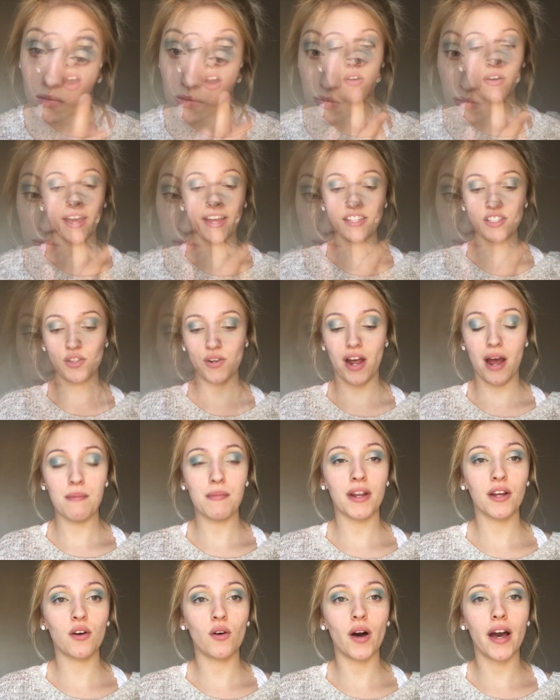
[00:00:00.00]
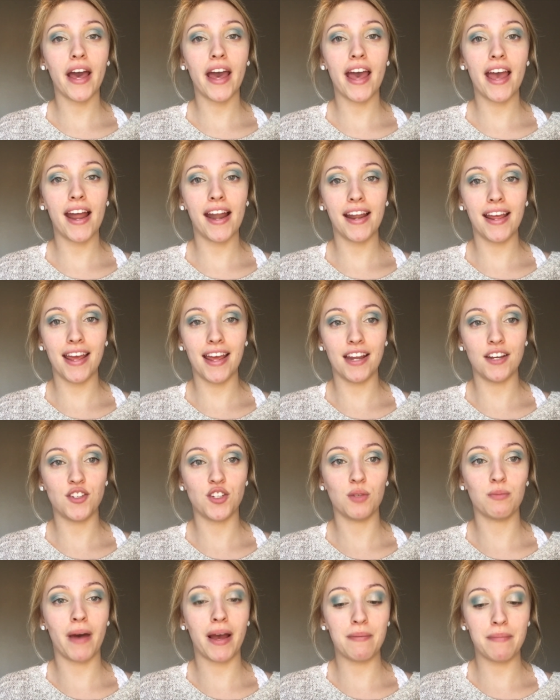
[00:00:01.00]
Okay, so now I'm going to go ahead and
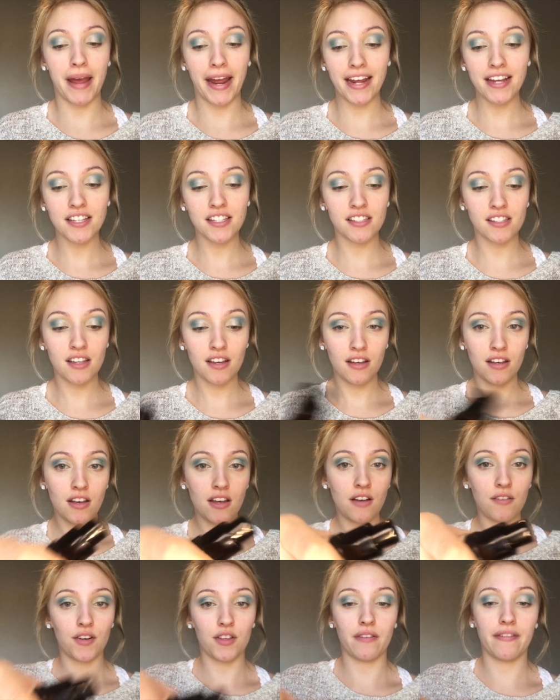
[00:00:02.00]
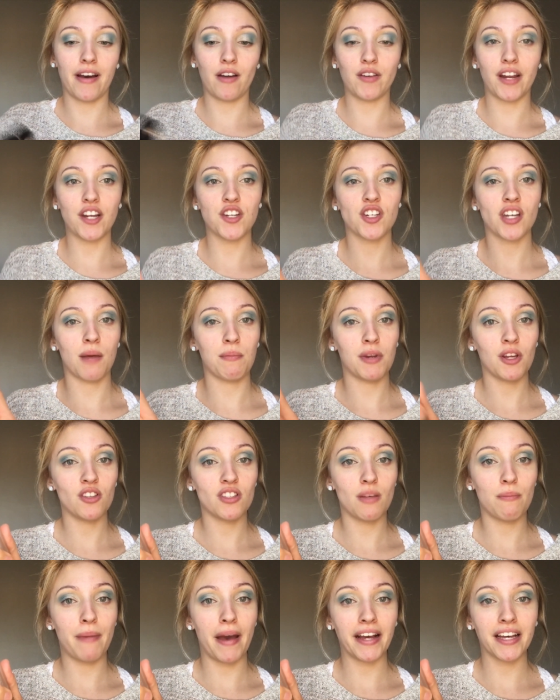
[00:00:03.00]
do my base for the foundation. I'm going to
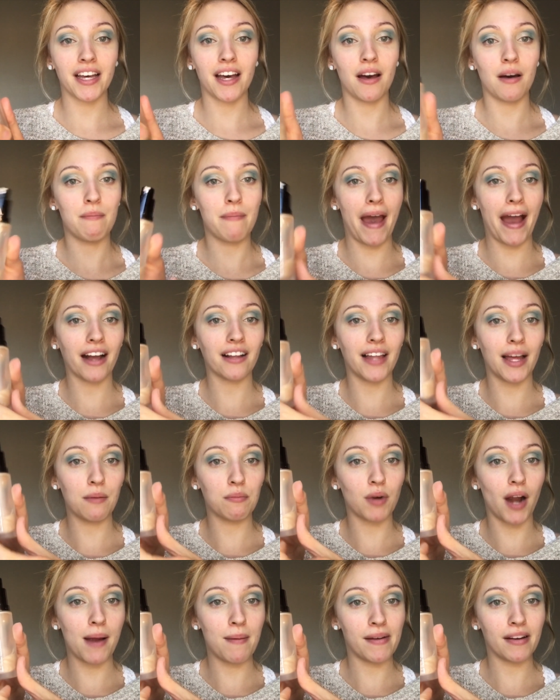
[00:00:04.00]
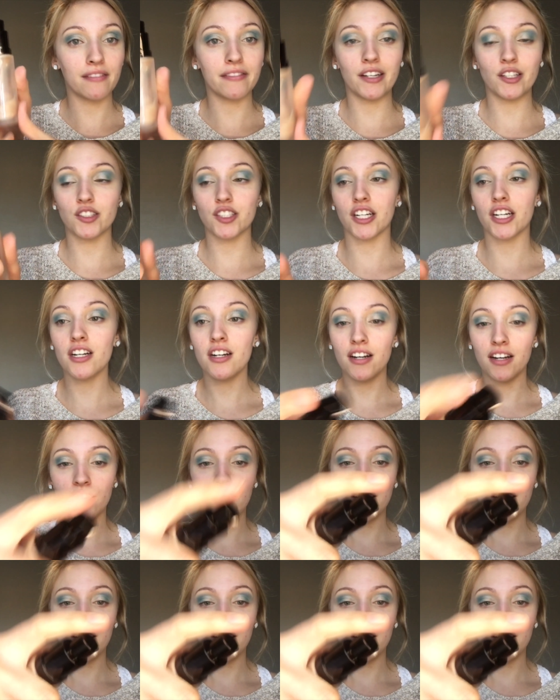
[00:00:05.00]
use the Becca Backlight Priming Filter.